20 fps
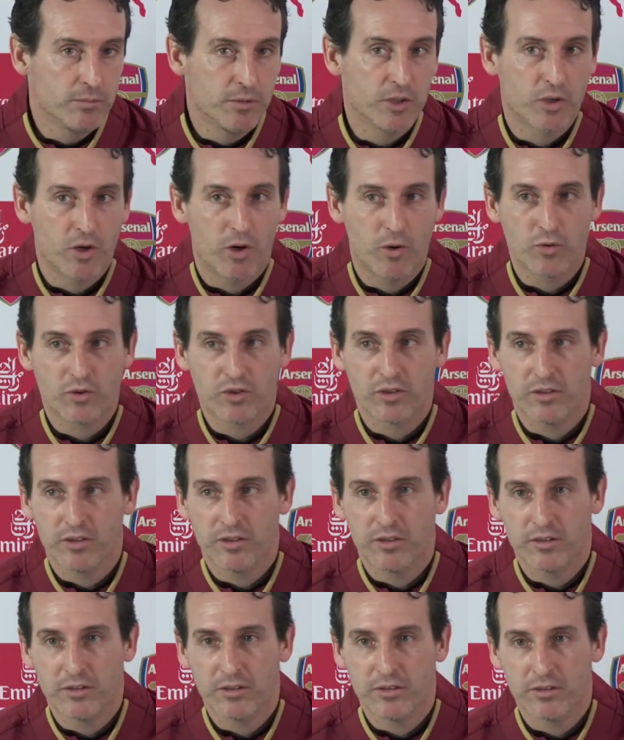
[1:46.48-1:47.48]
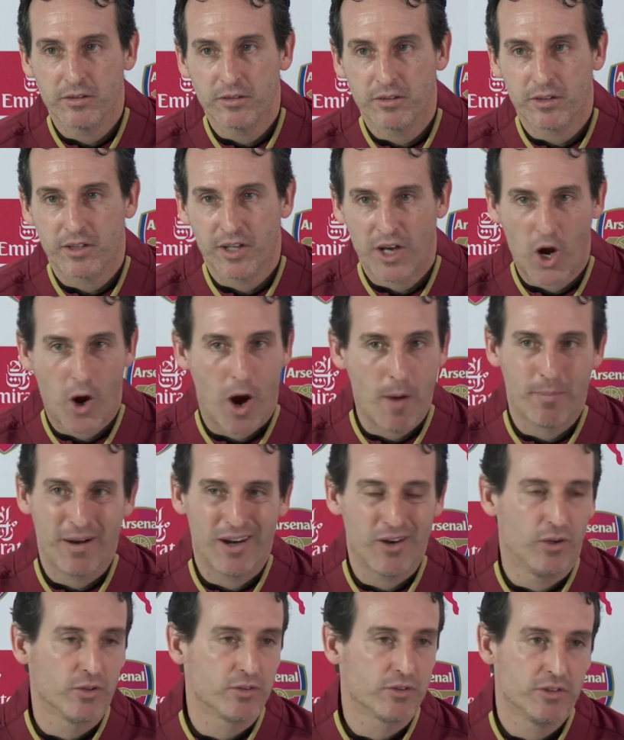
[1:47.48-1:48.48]
because grew up
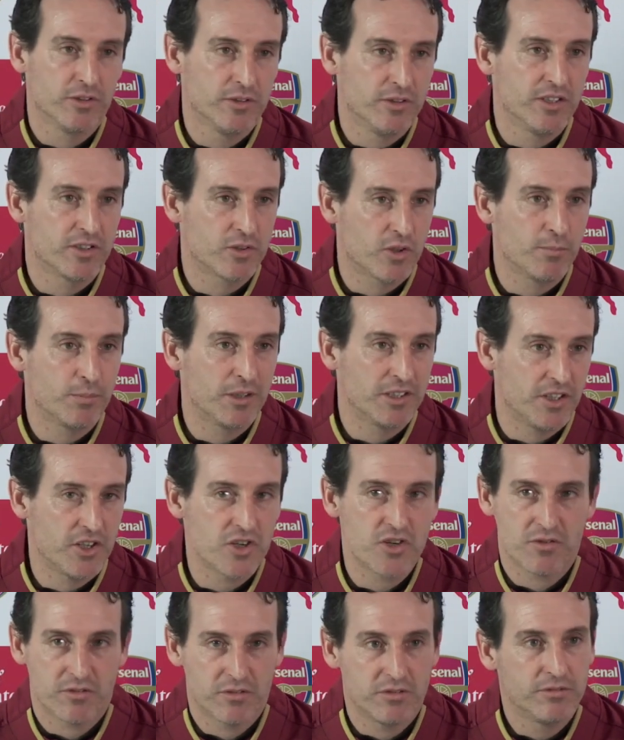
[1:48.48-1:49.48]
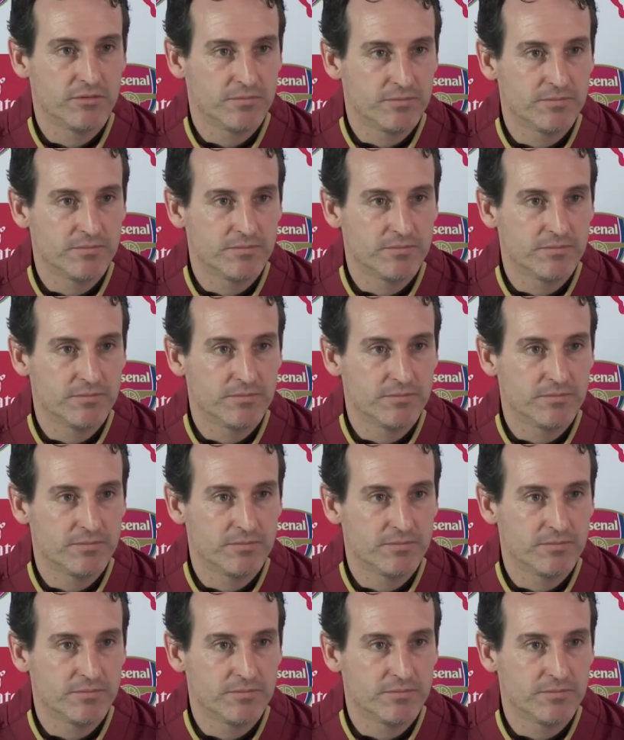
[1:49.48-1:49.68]
a lot this competition.